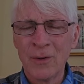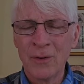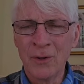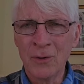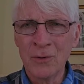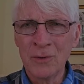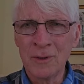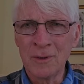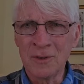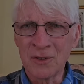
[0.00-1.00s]
The
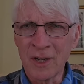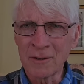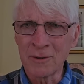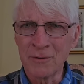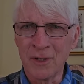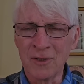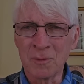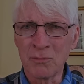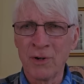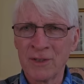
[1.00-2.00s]
only sacrifice
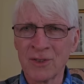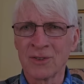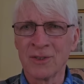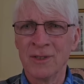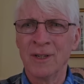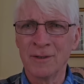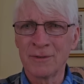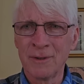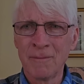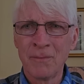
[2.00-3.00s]
precious
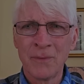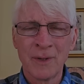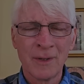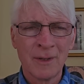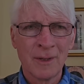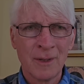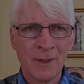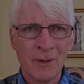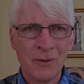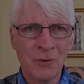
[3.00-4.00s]
enough
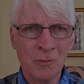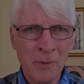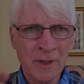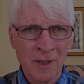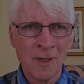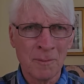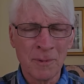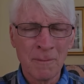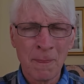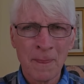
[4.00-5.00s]
to make up
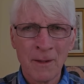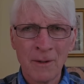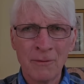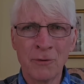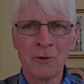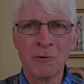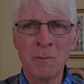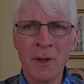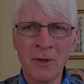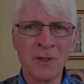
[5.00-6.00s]
for the
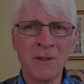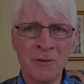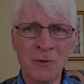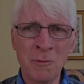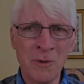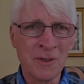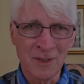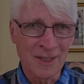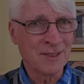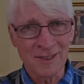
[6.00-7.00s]
rebellion of the human race
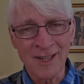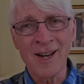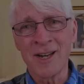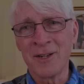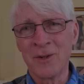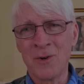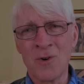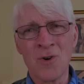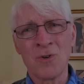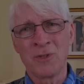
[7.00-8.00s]
against God and
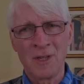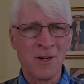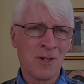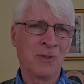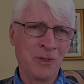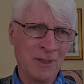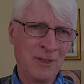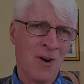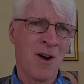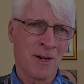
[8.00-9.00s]
all the ugly,
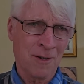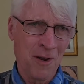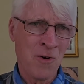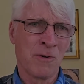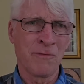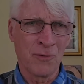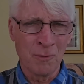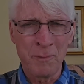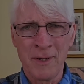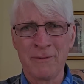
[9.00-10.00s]
dark, hurtful,
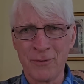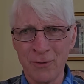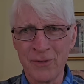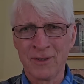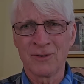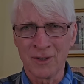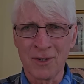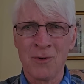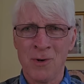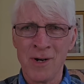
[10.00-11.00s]
painful things that
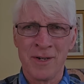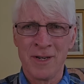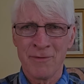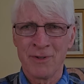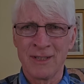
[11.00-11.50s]
go on every